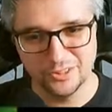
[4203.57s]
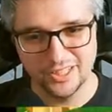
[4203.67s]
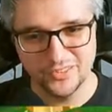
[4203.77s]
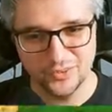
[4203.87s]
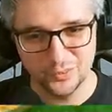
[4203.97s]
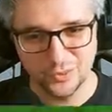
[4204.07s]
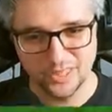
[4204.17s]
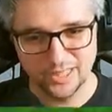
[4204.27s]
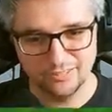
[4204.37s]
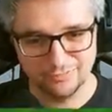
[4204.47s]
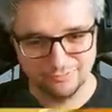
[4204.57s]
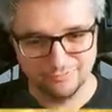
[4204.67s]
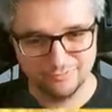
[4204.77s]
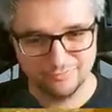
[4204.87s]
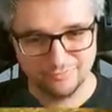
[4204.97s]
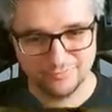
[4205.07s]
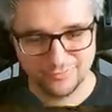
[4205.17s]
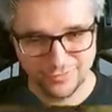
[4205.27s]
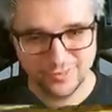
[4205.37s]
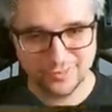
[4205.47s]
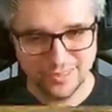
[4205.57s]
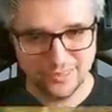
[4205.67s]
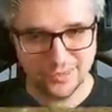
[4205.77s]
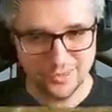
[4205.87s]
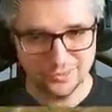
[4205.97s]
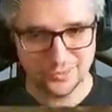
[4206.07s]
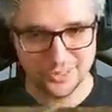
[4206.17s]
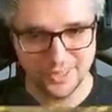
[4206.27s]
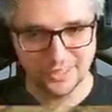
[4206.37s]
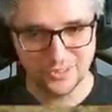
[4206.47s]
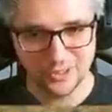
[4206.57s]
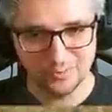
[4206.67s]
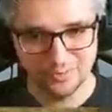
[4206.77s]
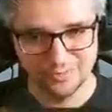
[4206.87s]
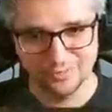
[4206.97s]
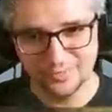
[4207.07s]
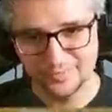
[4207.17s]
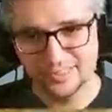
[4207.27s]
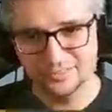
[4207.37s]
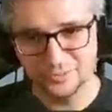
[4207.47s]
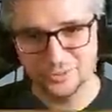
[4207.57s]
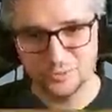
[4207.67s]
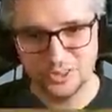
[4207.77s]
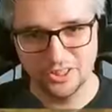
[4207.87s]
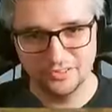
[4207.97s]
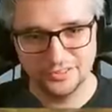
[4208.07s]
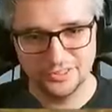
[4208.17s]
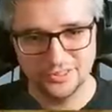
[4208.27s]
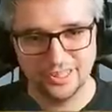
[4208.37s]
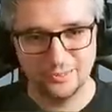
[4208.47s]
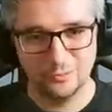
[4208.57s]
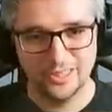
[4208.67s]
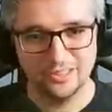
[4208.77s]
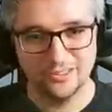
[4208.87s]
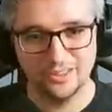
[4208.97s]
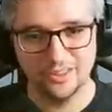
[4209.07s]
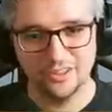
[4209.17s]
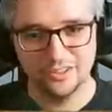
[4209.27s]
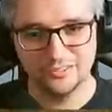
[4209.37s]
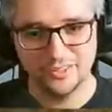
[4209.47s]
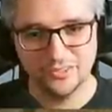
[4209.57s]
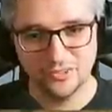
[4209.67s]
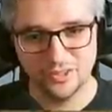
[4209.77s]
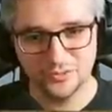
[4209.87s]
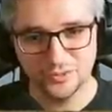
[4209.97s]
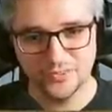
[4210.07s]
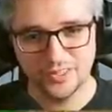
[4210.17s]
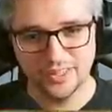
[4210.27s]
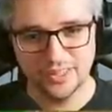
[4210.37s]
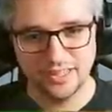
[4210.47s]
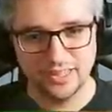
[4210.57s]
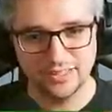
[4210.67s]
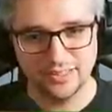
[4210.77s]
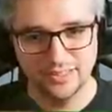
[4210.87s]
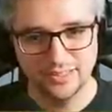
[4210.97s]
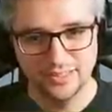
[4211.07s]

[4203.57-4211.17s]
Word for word: right? So we have 15 to go for the next jump, 15 for the one after, and we are out of this godforsaken alley.